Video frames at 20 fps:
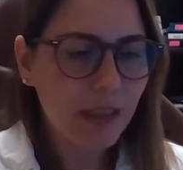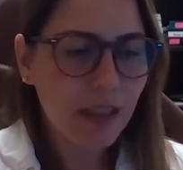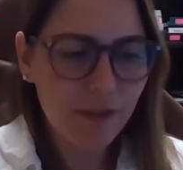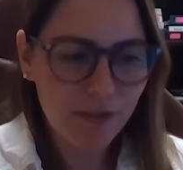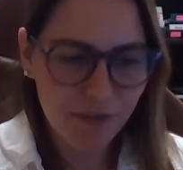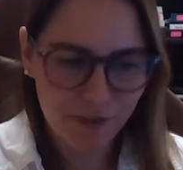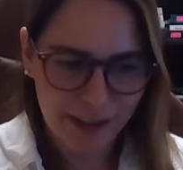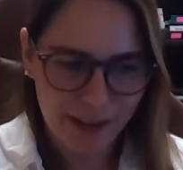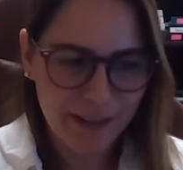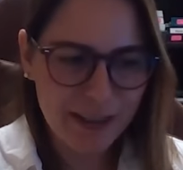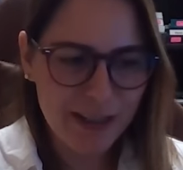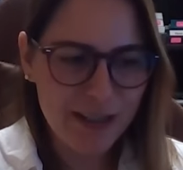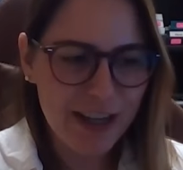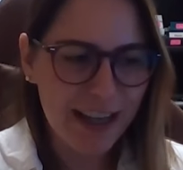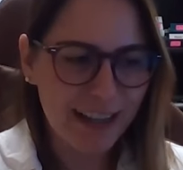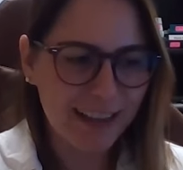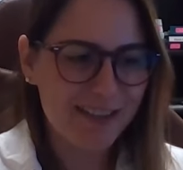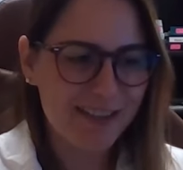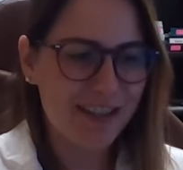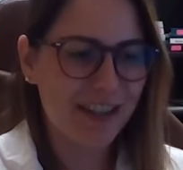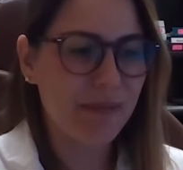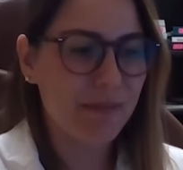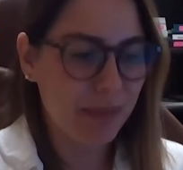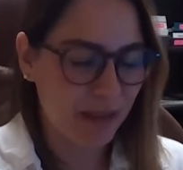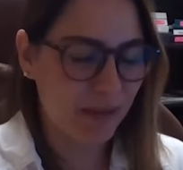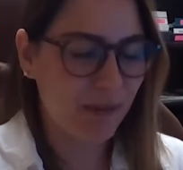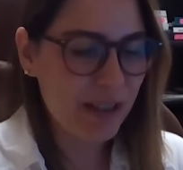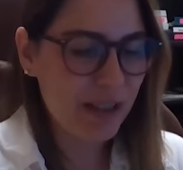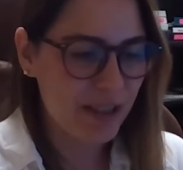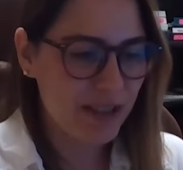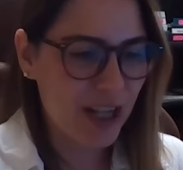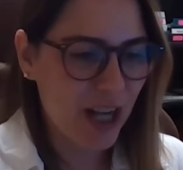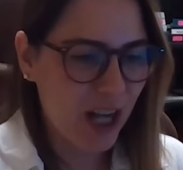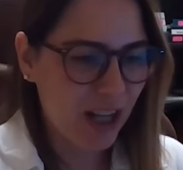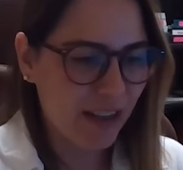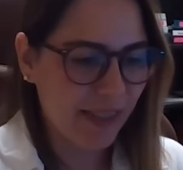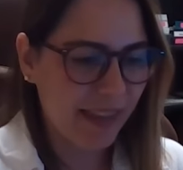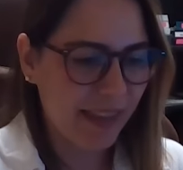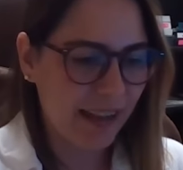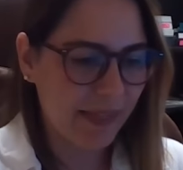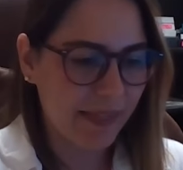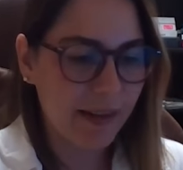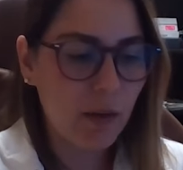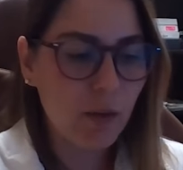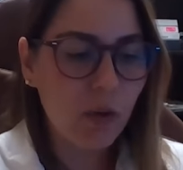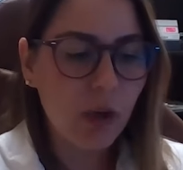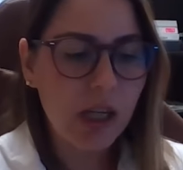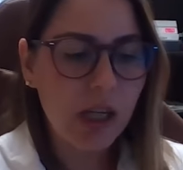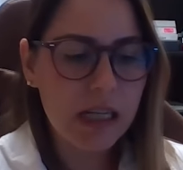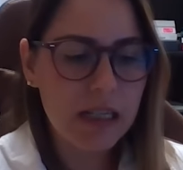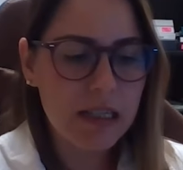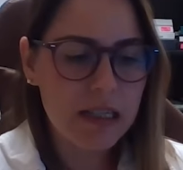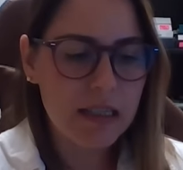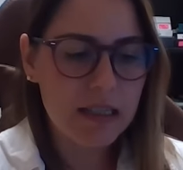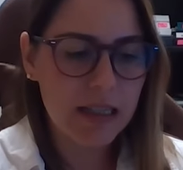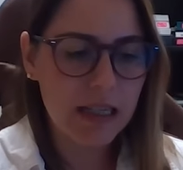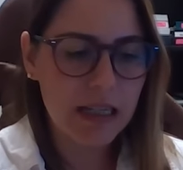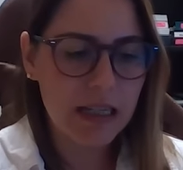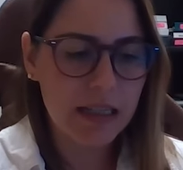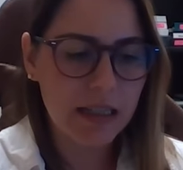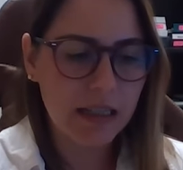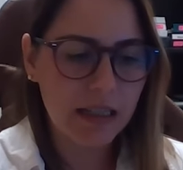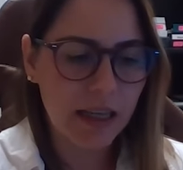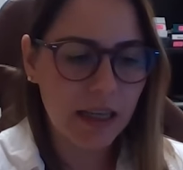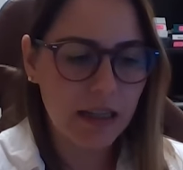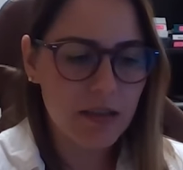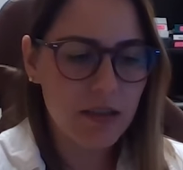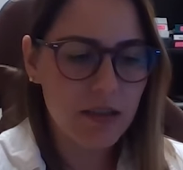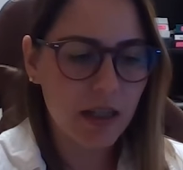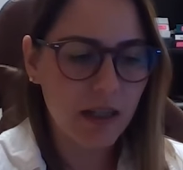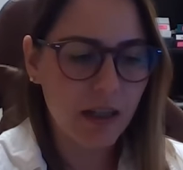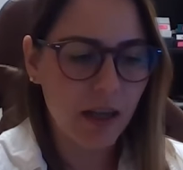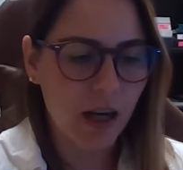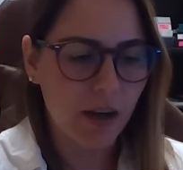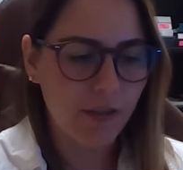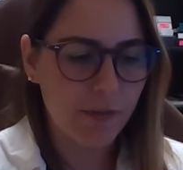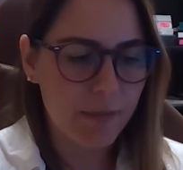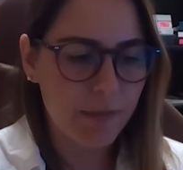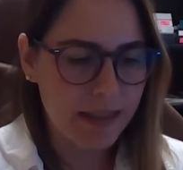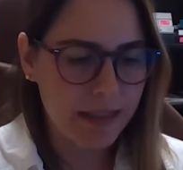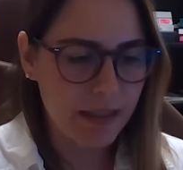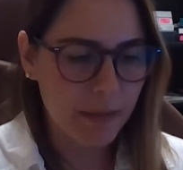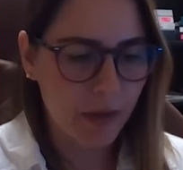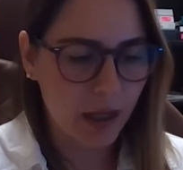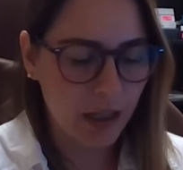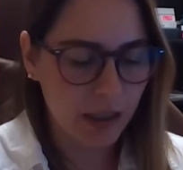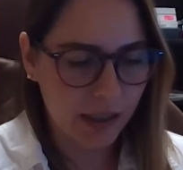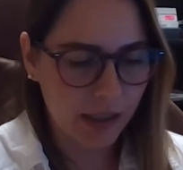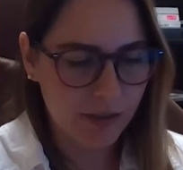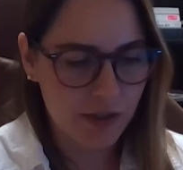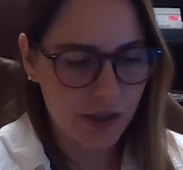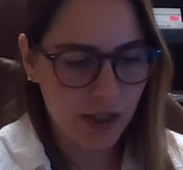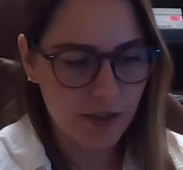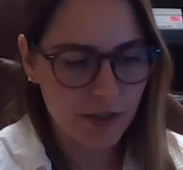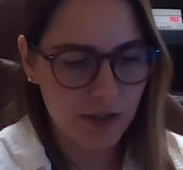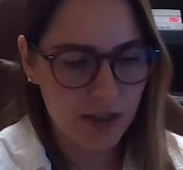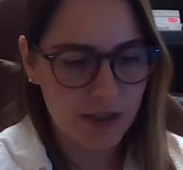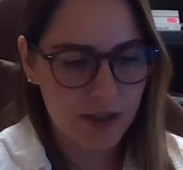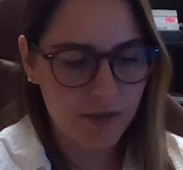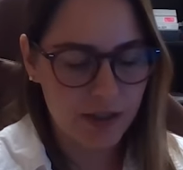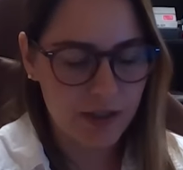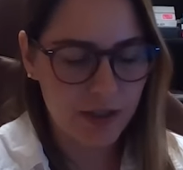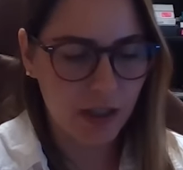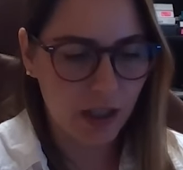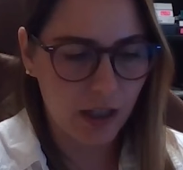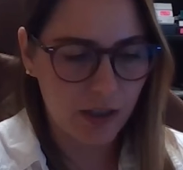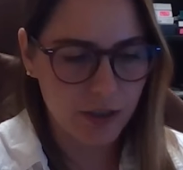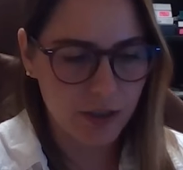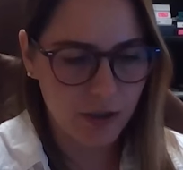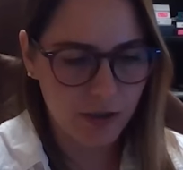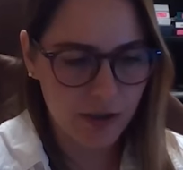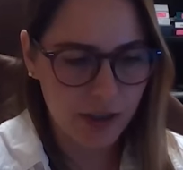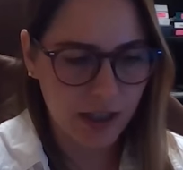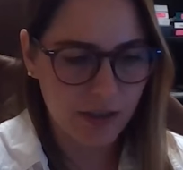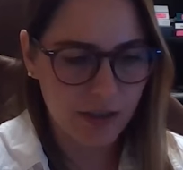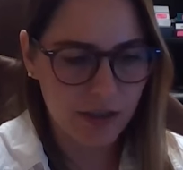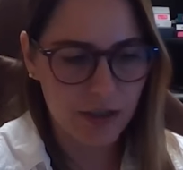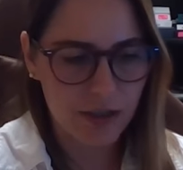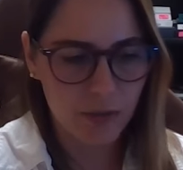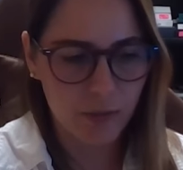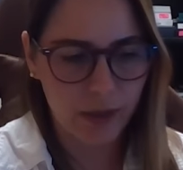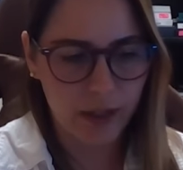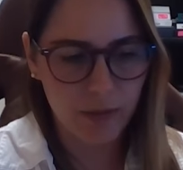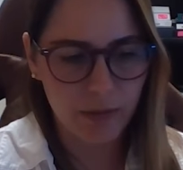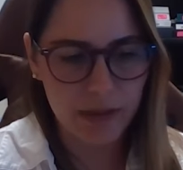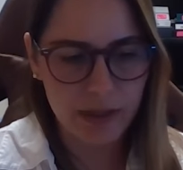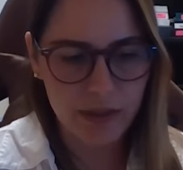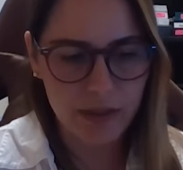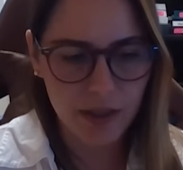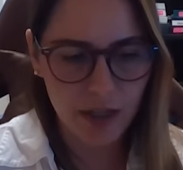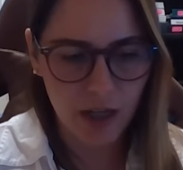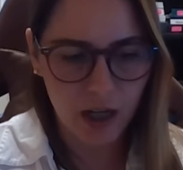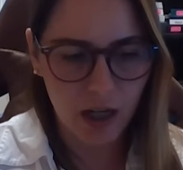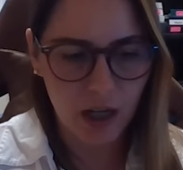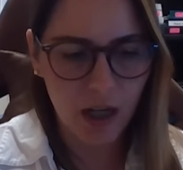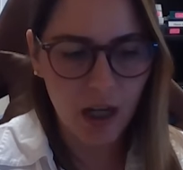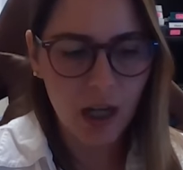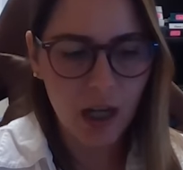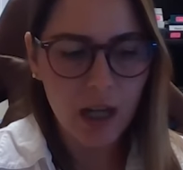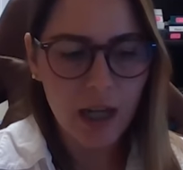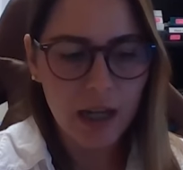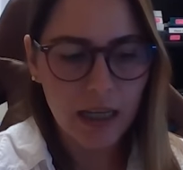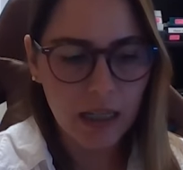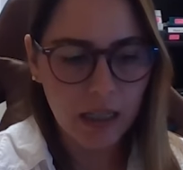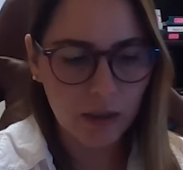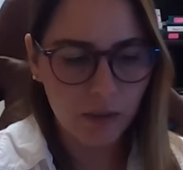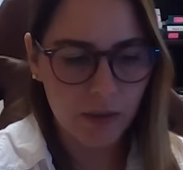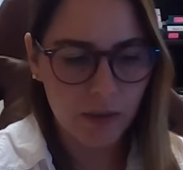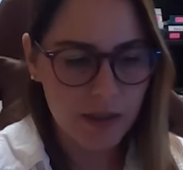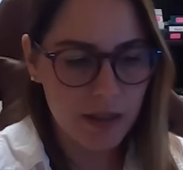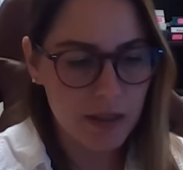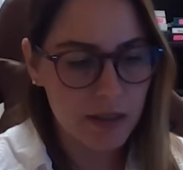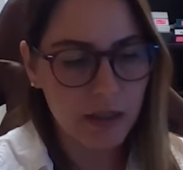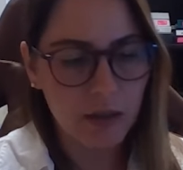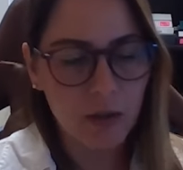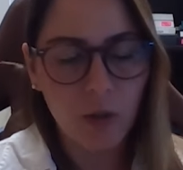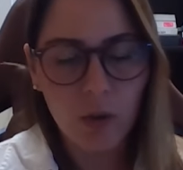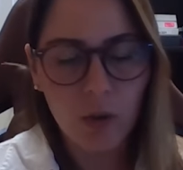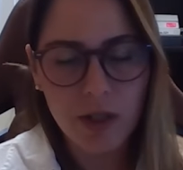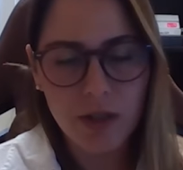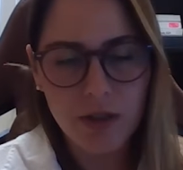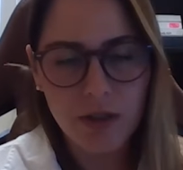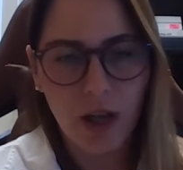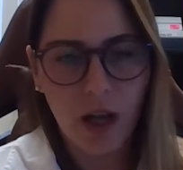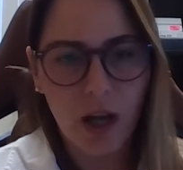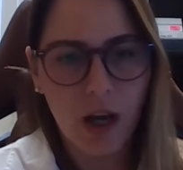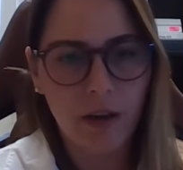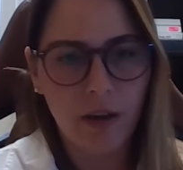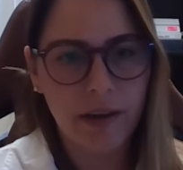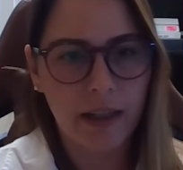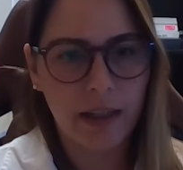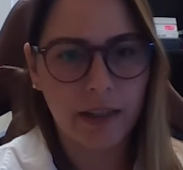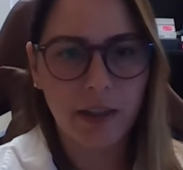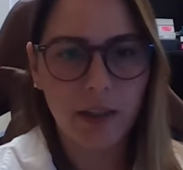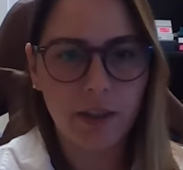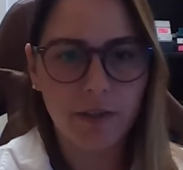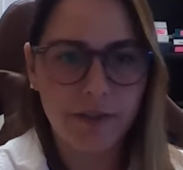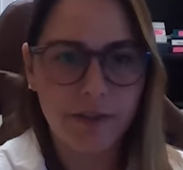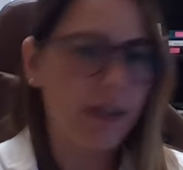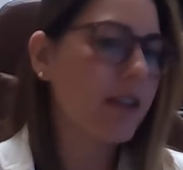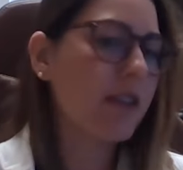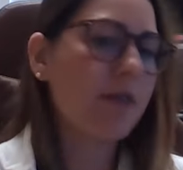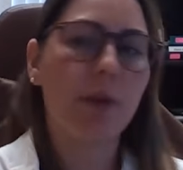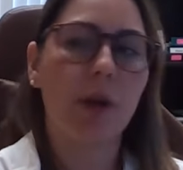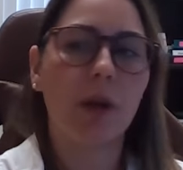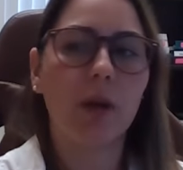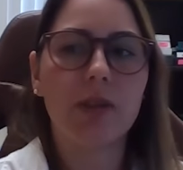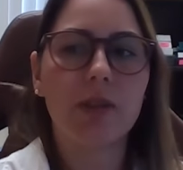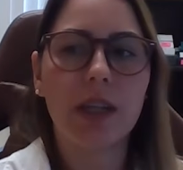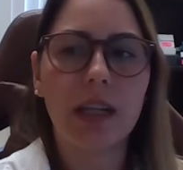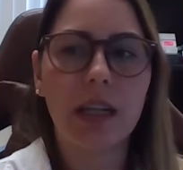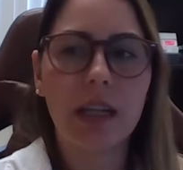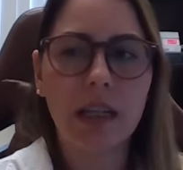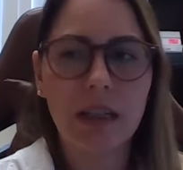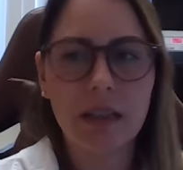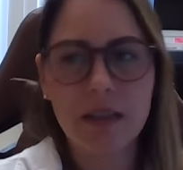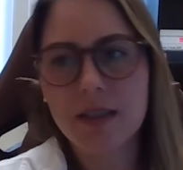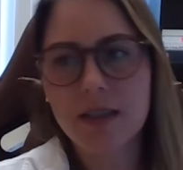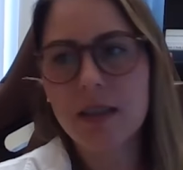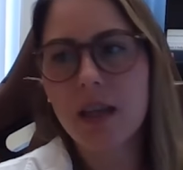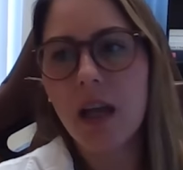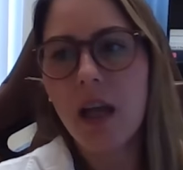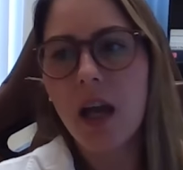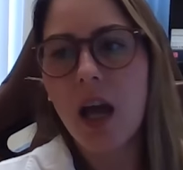very challenging, but we saw that there was indication of metabolic changes, physiological changes, where we saw increases in cortisol and acute phase proteins